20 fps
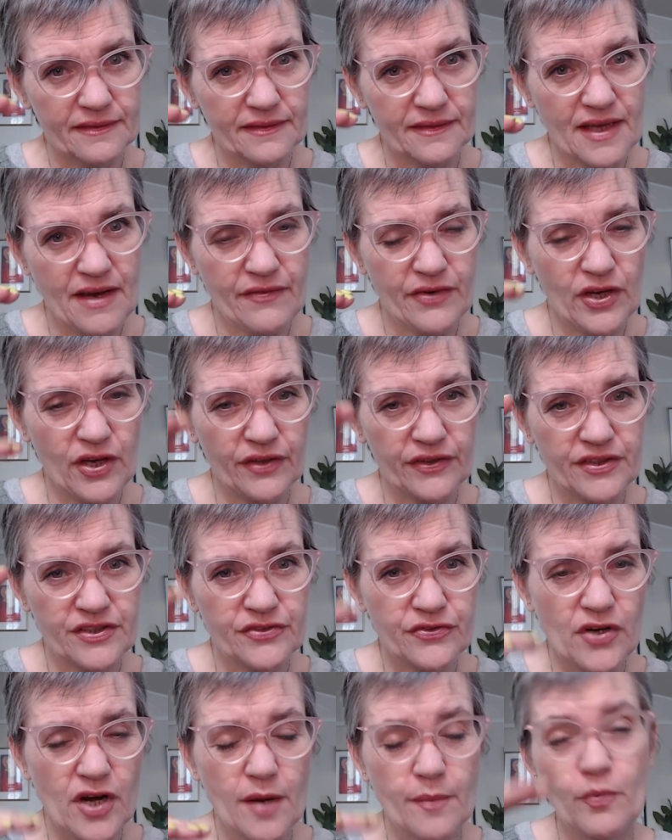every other
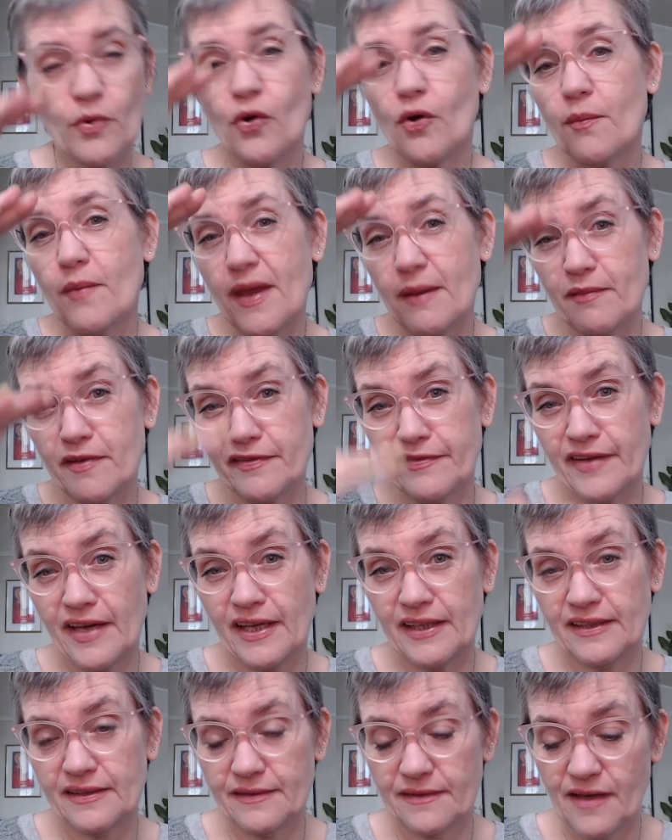stripe, or maybe
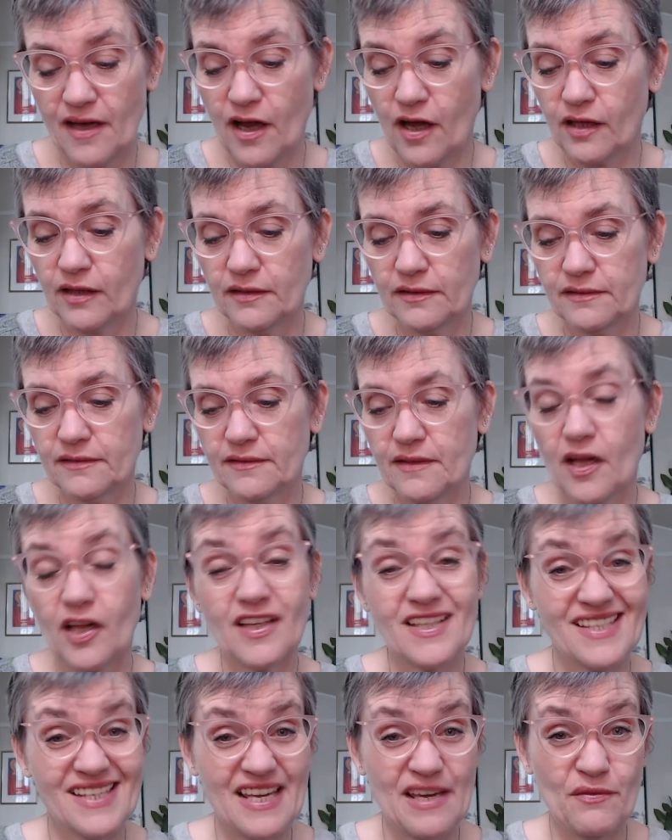fade. I'll
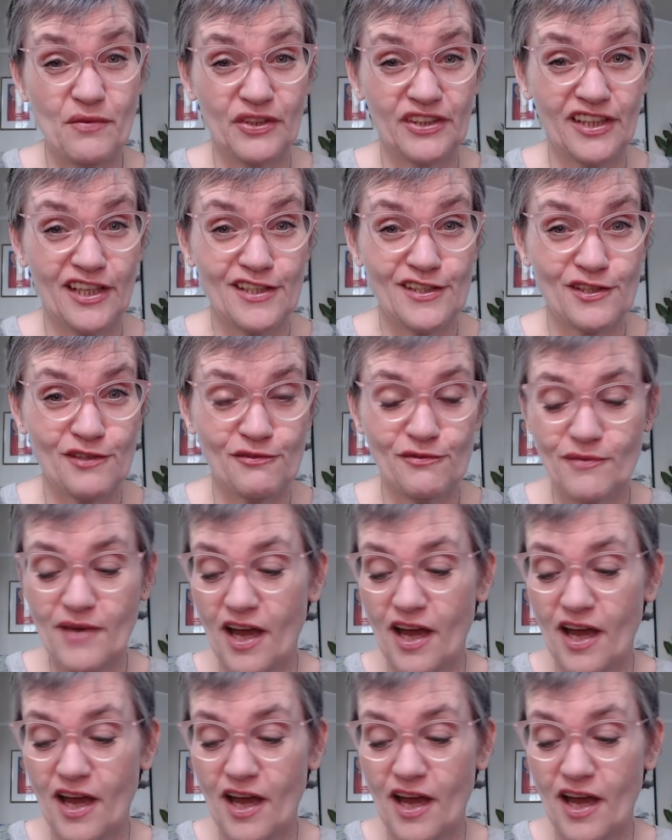see what I do.